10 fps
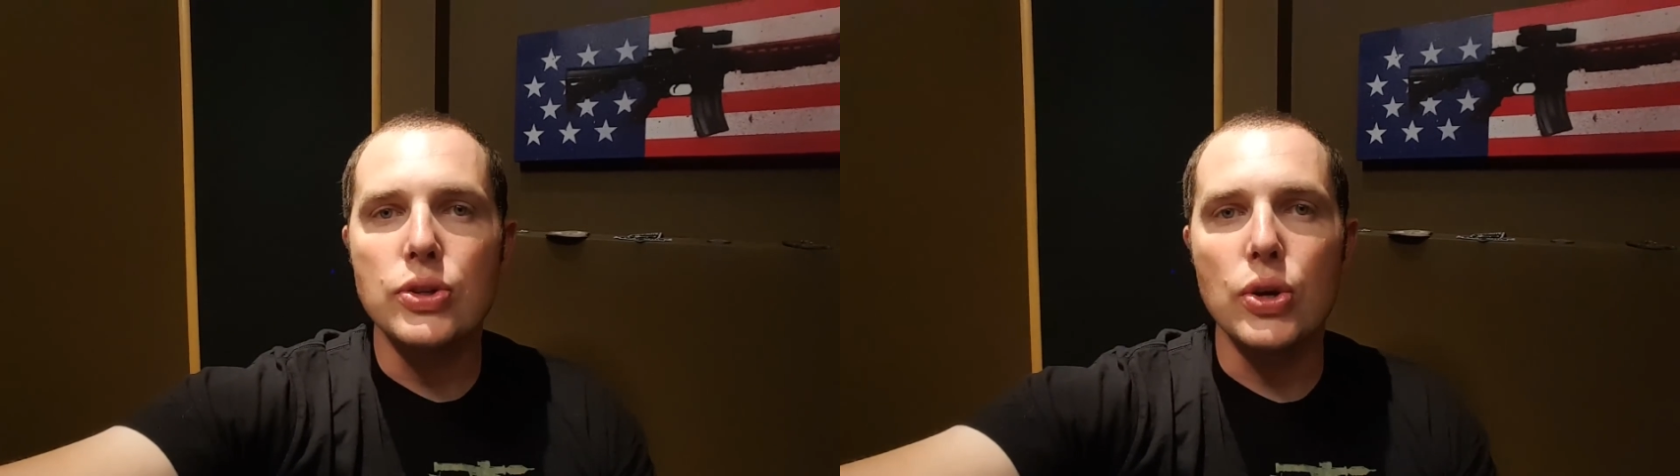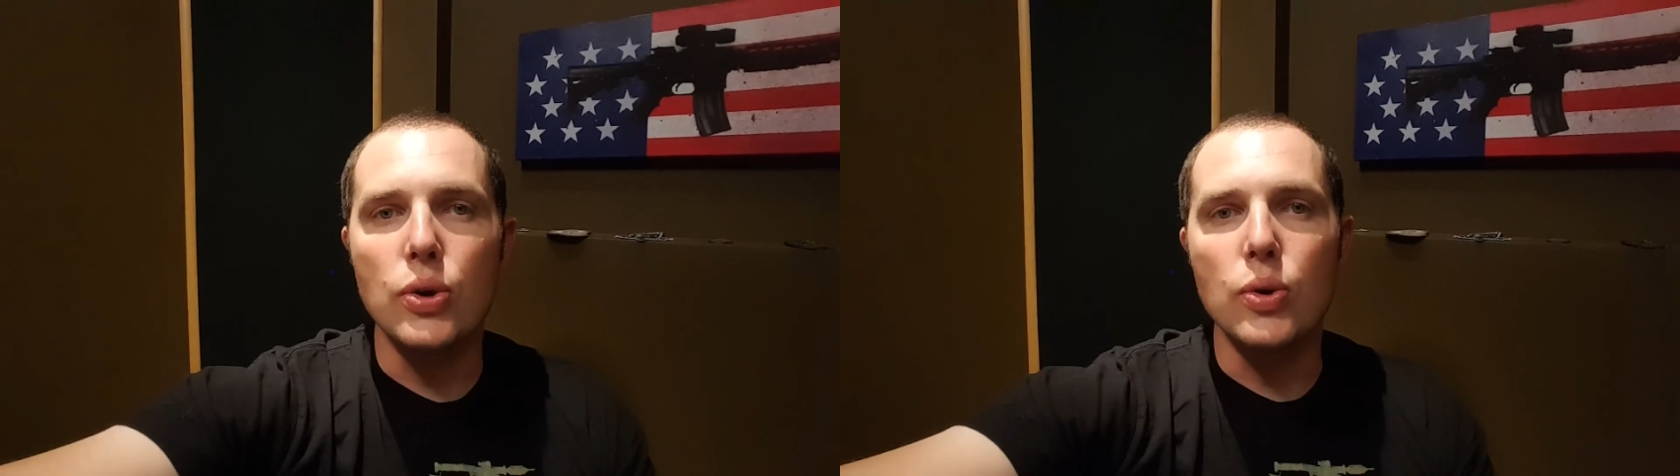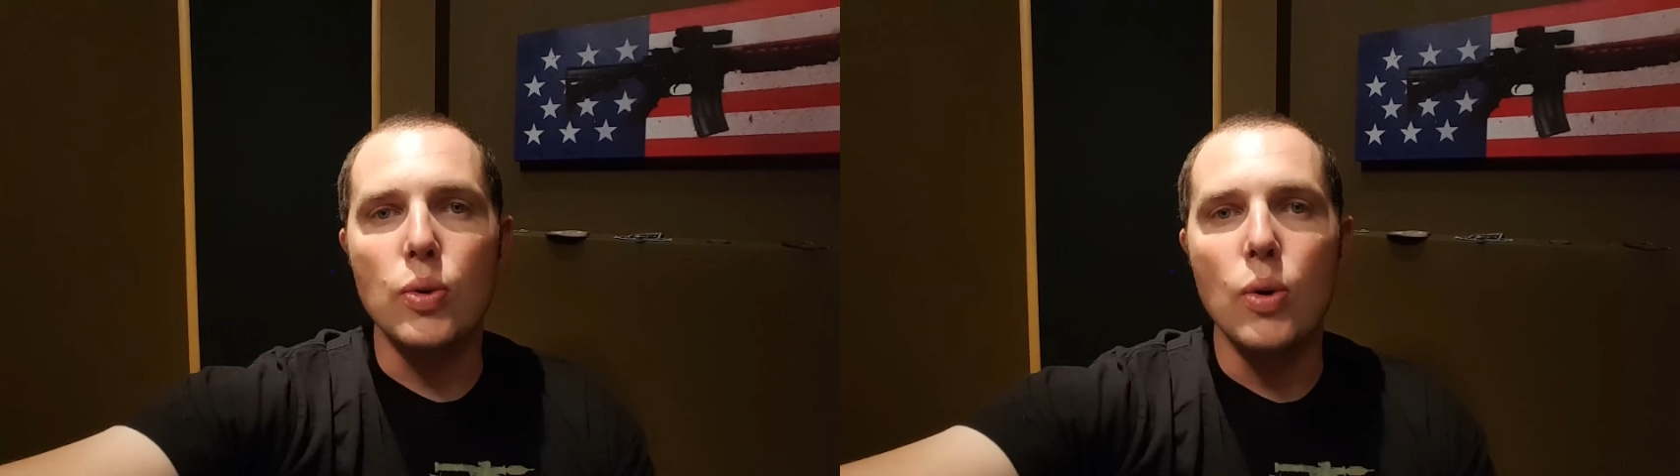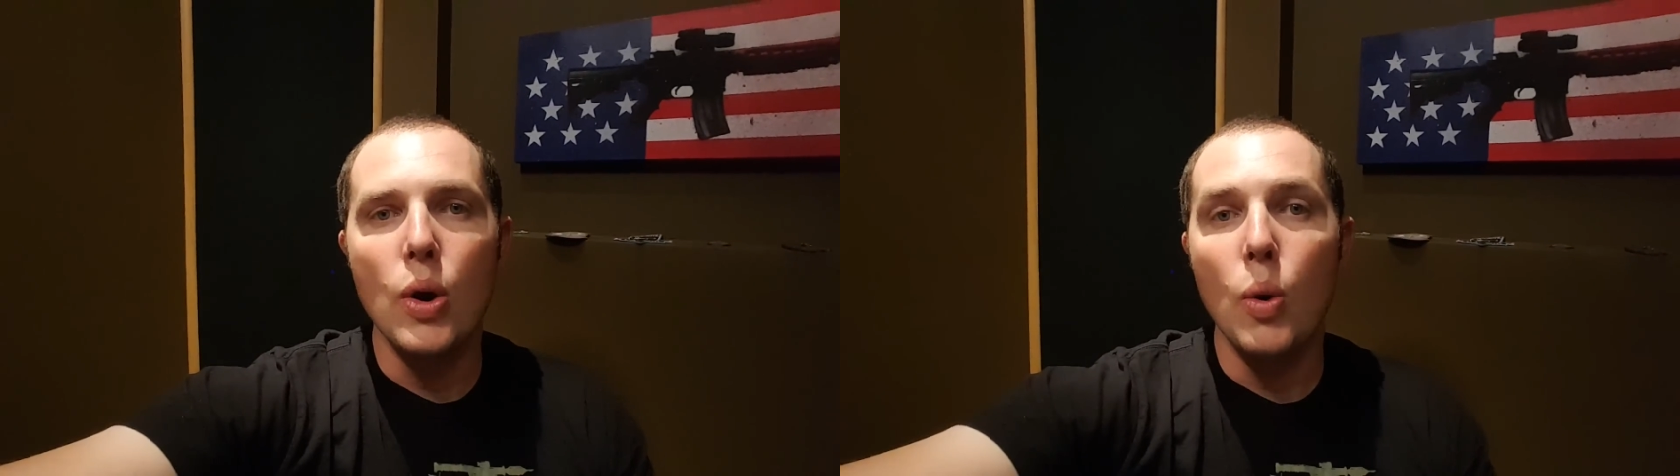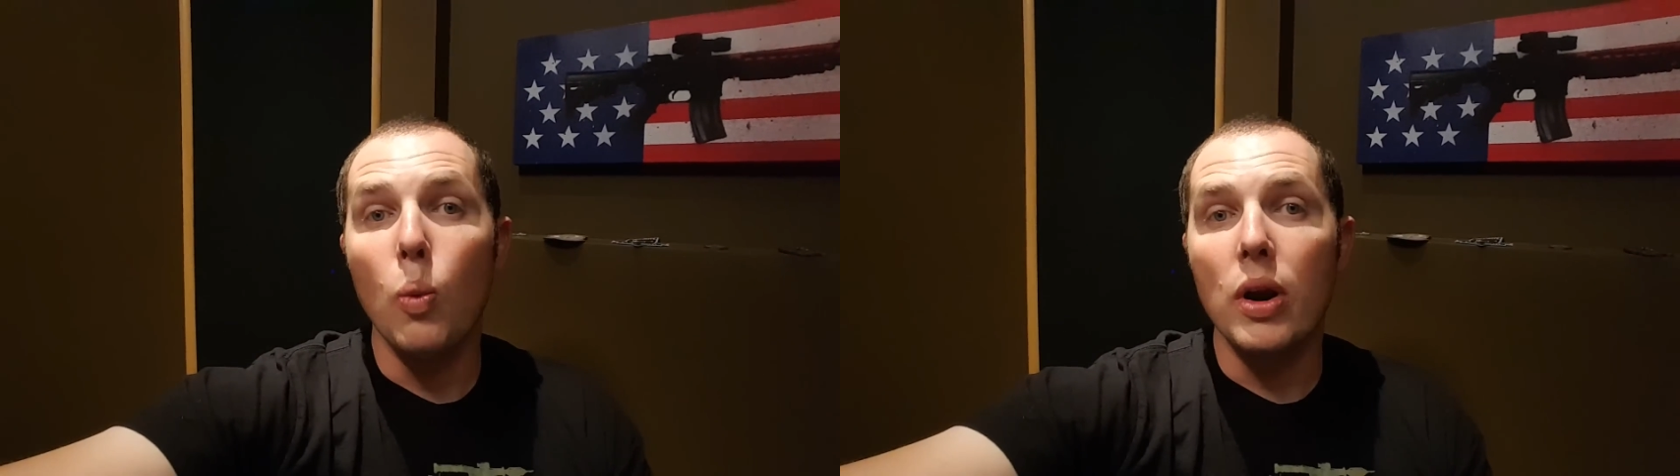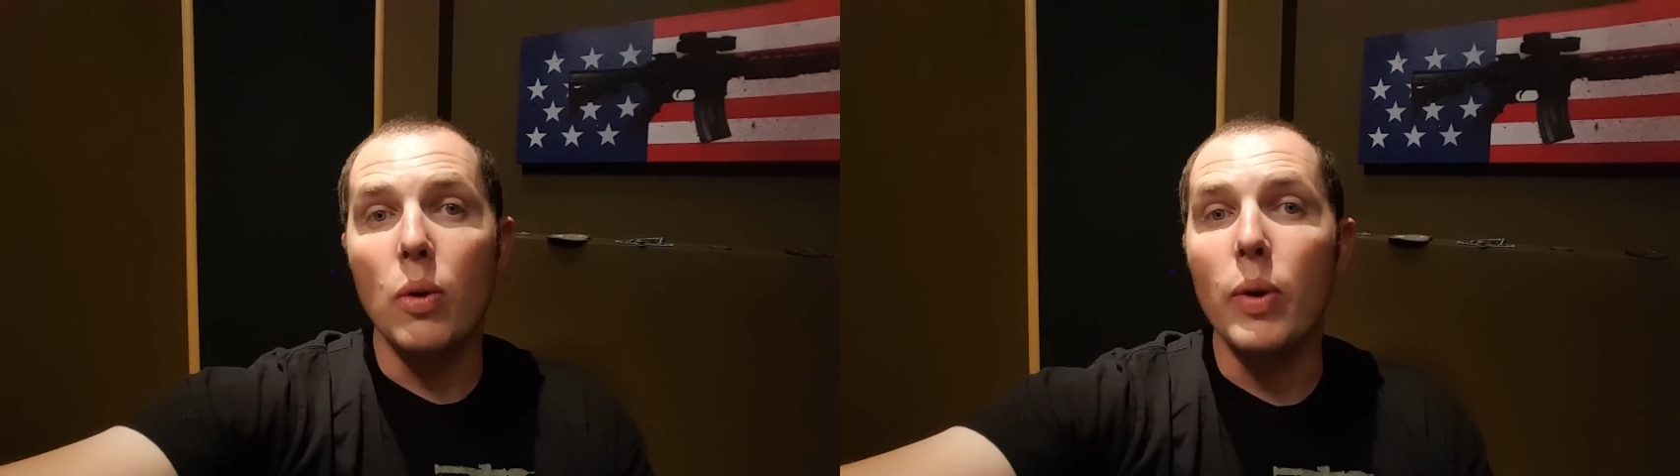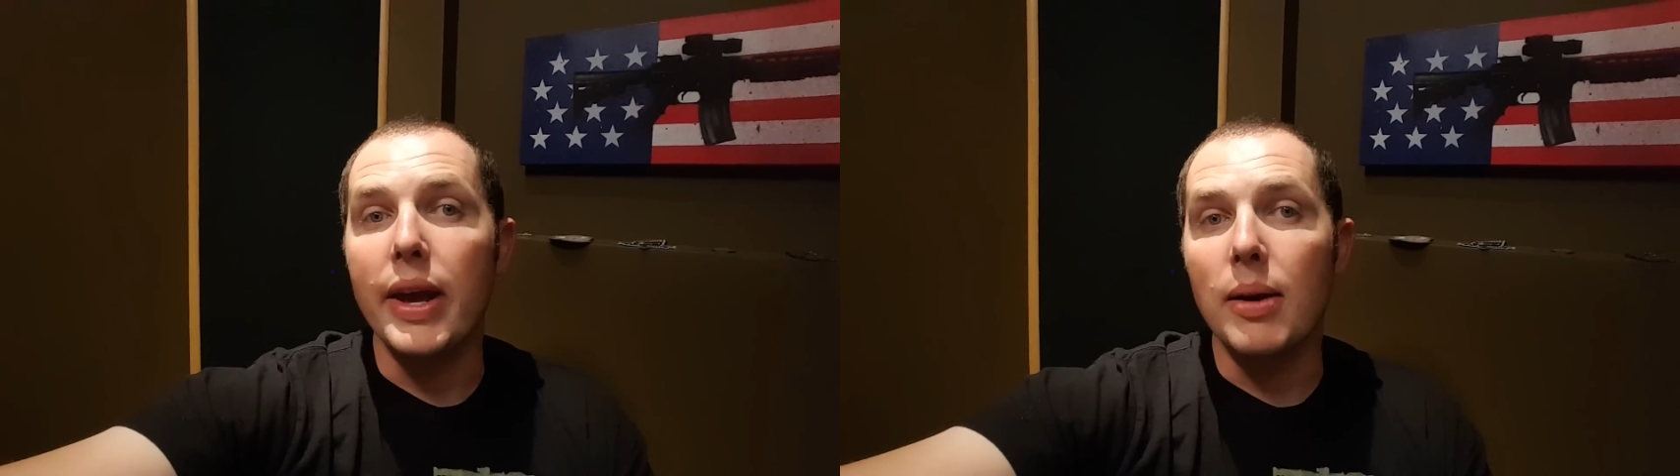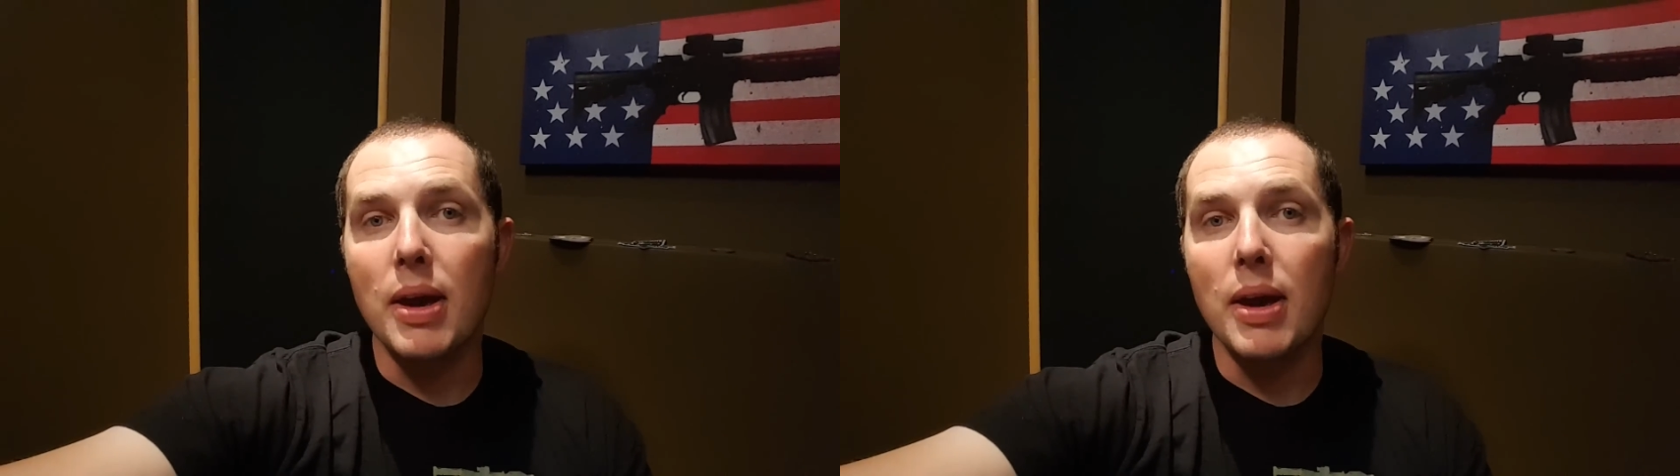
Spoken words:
to one a week.